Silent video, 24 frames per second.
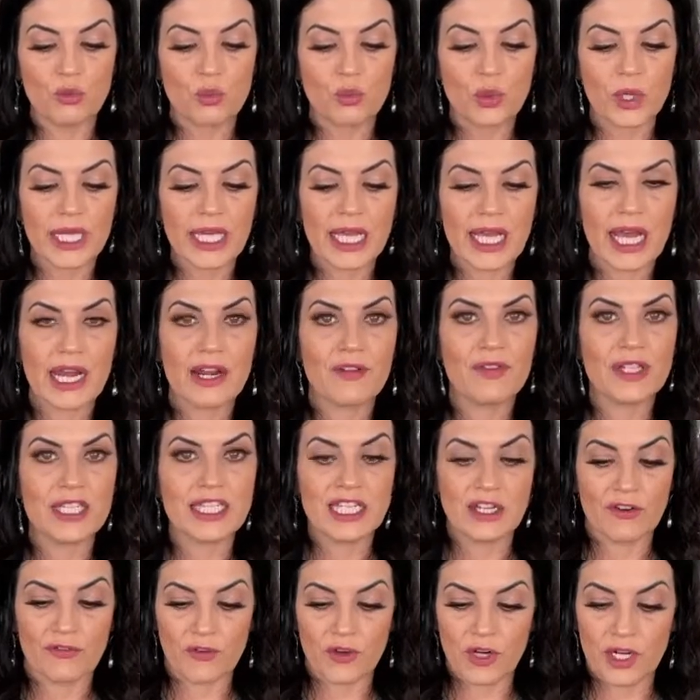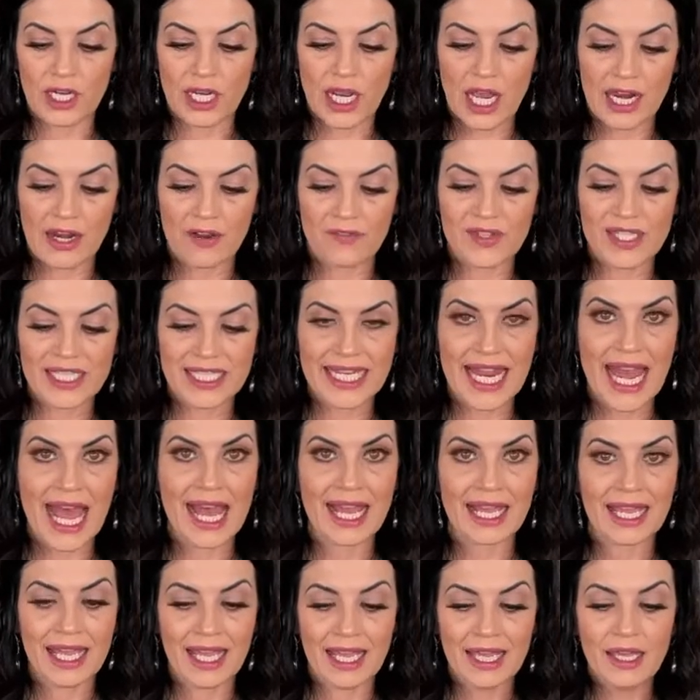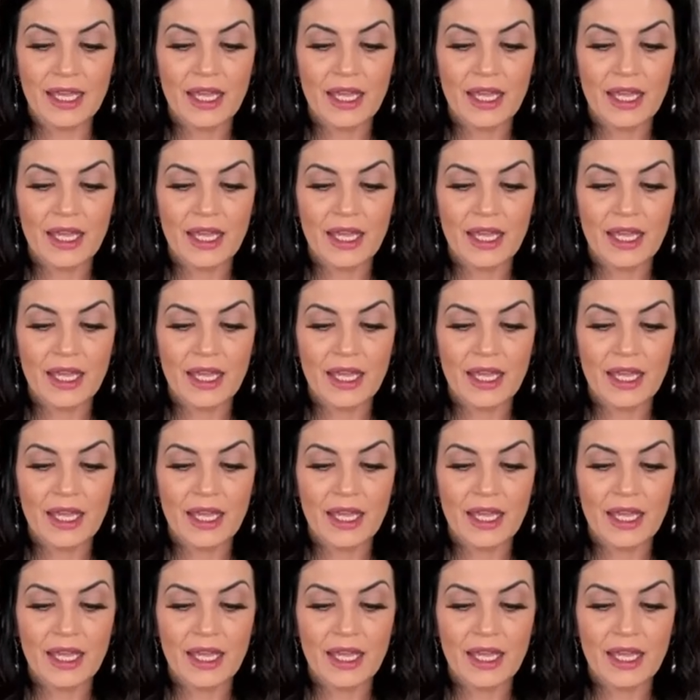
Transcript: really kind of a different kind of stack.